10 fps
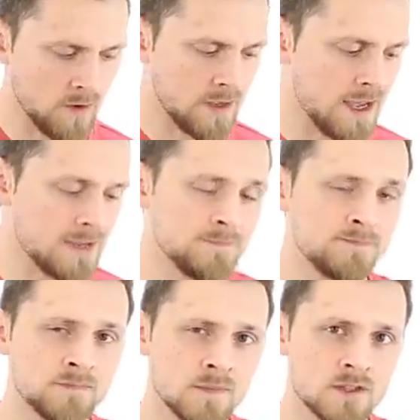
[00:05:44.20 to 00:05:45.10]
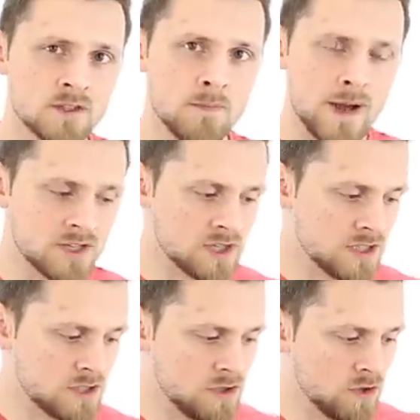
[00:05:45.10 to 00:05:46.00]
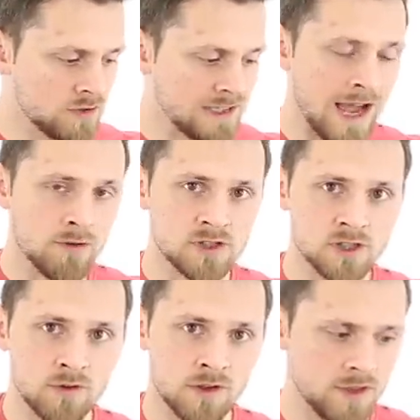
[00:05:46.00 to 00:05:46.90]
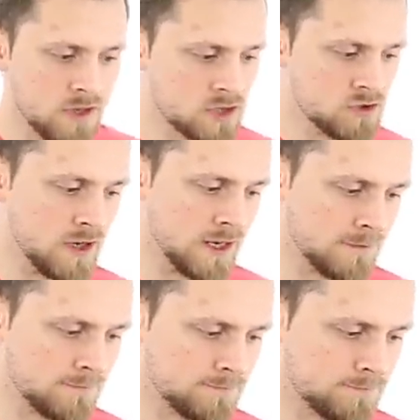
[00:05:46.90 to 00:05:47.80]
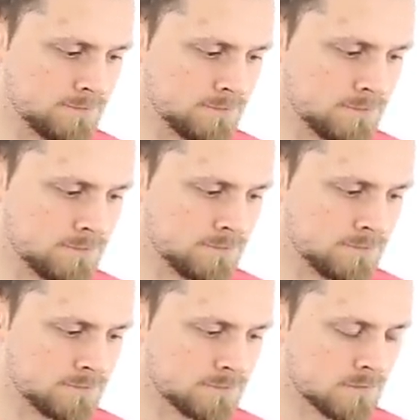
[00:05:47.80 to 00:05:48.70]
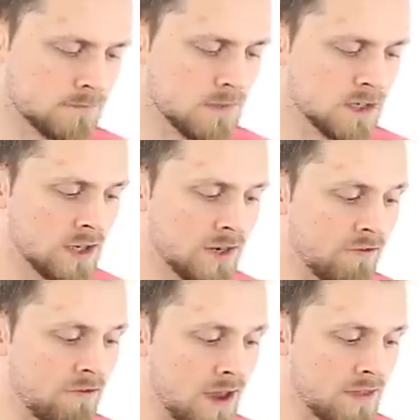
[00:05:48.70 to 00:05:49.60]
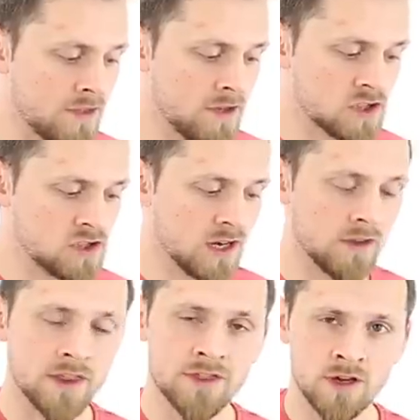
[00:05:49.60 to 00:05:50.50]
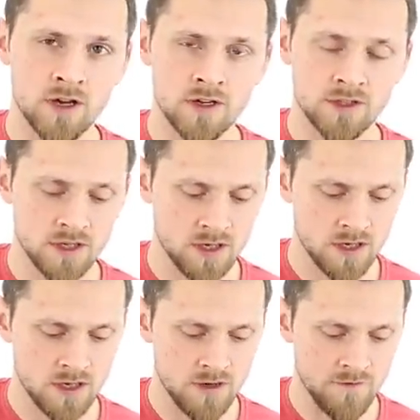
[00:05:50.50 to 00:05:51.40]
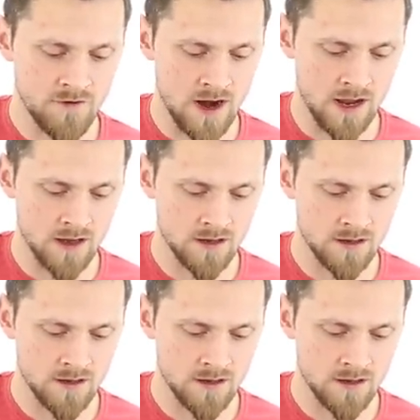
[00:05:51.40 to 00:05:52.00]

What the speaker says: Okay? To match it to your down-tuned third string, you're going to fret the third string on the third fret.